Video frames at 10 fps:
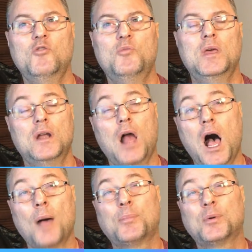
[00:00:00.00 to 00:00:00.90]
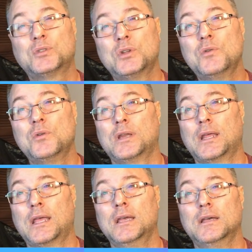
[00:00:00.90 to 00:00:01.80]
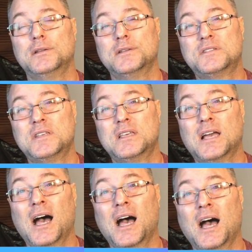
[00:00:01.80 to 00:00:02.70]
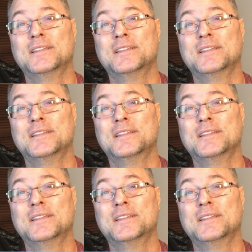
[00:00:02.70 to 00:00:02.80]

to see God's silver lining?